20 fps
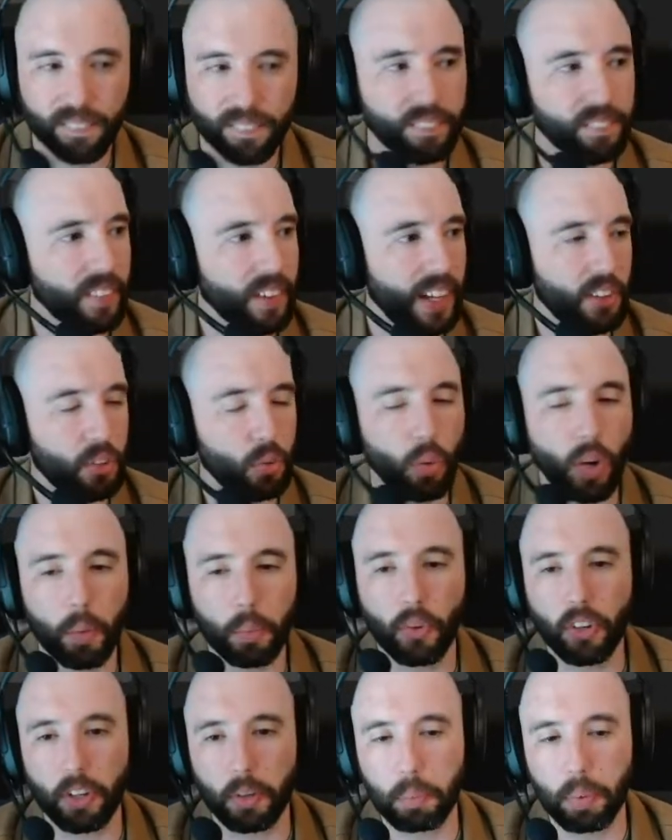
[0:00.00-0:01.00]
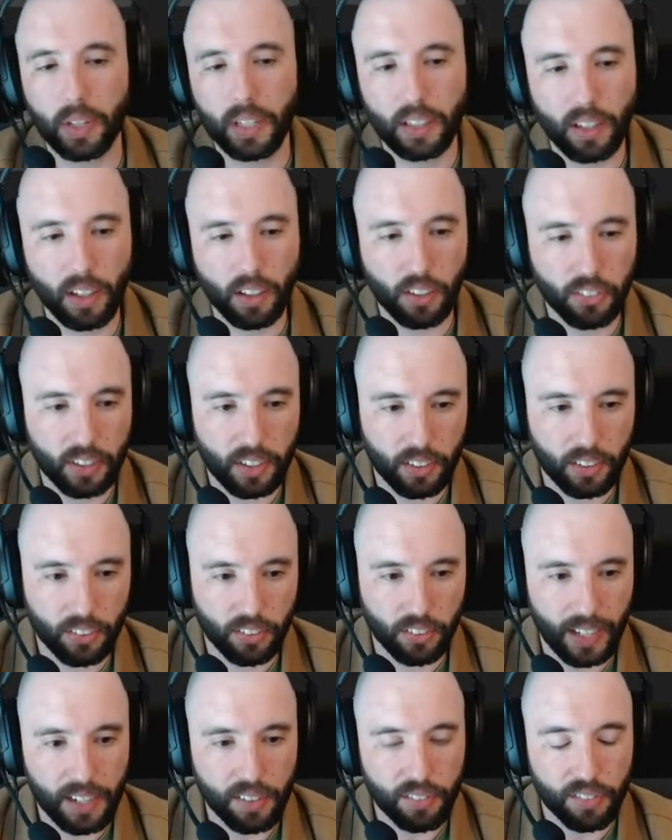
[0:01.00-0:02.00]
That swamp's looking pretty good. Let's get a
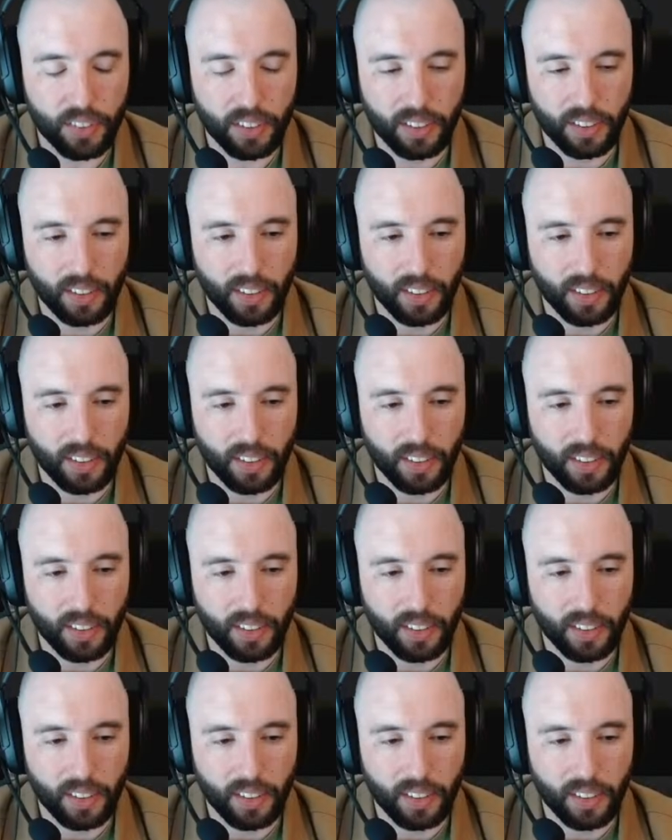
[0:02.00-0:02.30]
save.